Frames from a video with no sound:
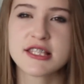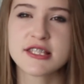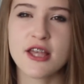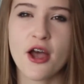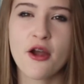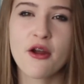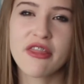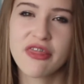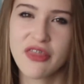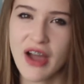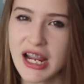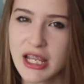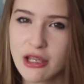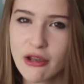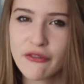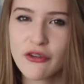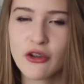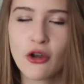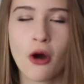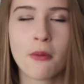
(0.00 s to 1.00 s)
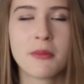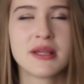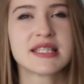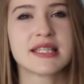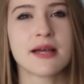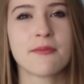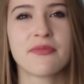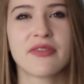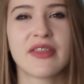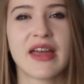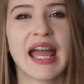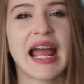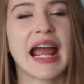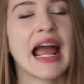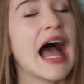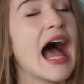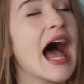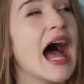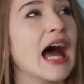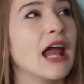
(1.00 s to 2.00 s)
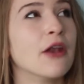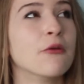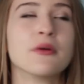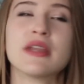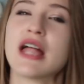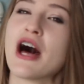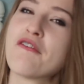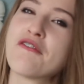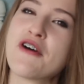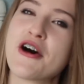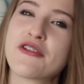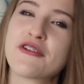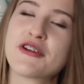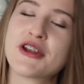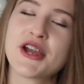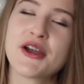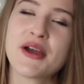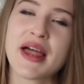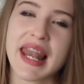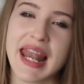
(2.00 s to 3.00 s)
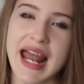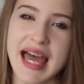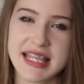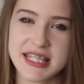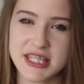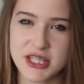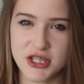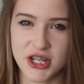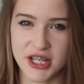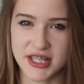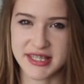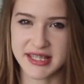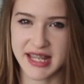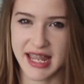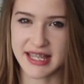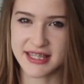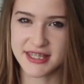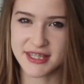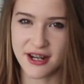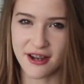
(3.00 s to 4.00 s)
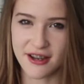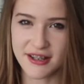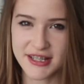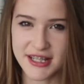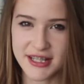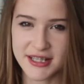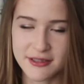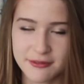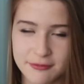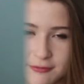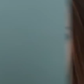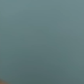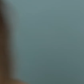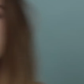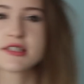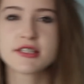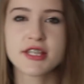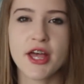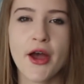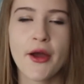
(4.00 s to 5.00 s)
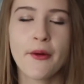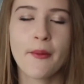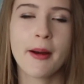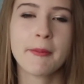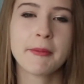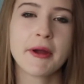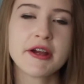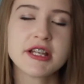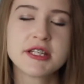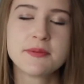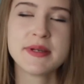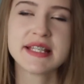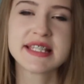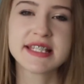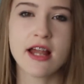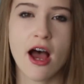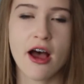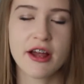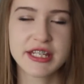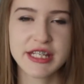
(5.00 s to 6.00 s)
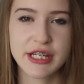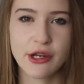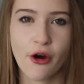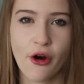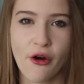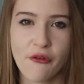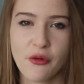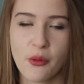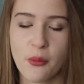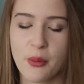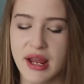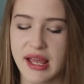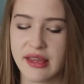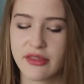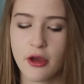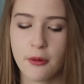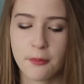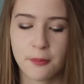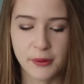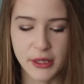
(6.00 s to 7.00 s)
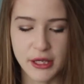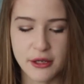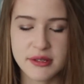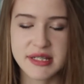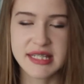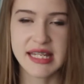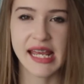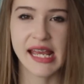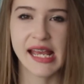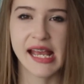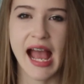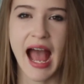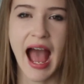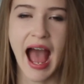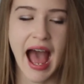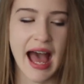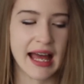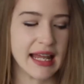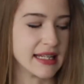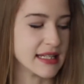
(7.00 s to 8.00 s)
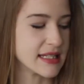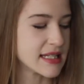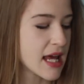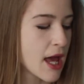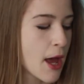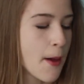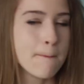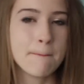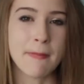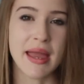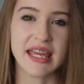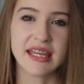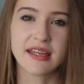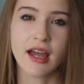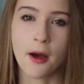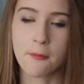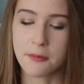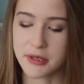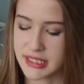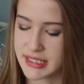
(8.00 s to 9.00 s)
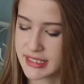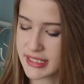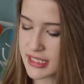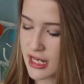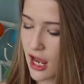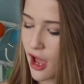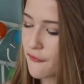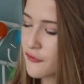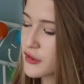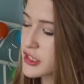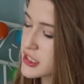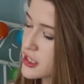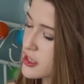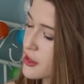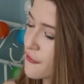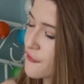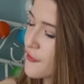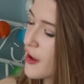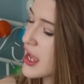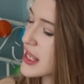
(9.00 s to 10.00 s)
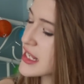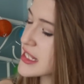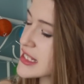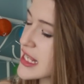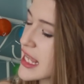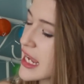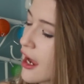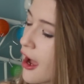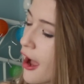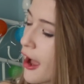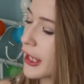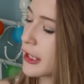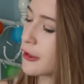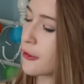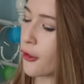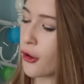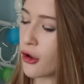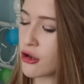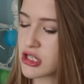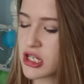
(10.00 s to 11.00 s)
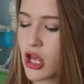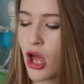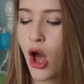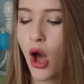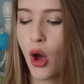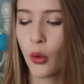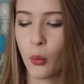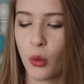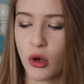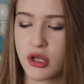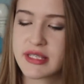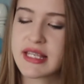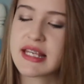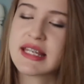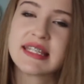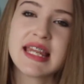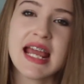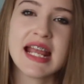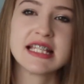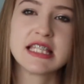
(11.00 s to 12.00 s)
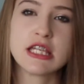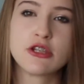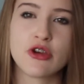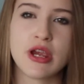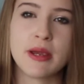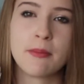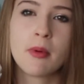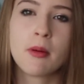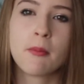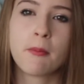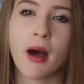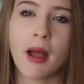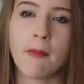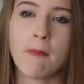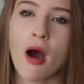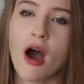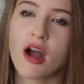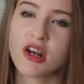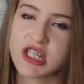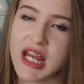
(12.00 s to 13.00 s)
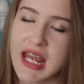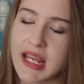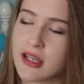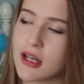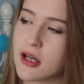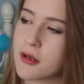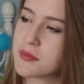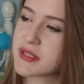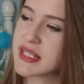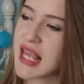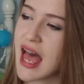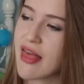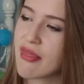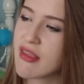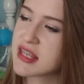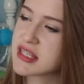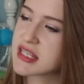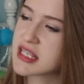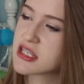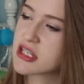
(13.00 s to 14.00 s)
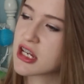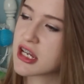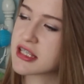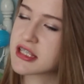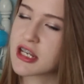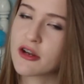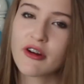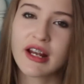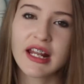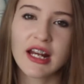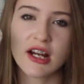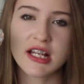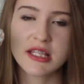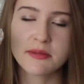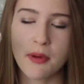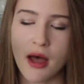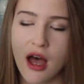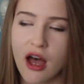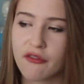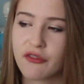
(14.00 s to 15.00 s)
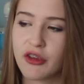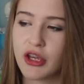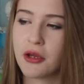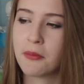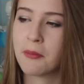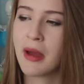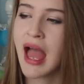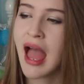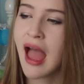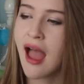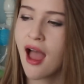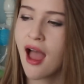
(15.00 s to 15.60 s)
So thank you if you got me something. And without further ado, let's just get started. So I'm going to be starting off with beauty and makeup and stuff. So the first thing I got was Daisy Dream by Marc Jacobs. And this is just a really nice perfume.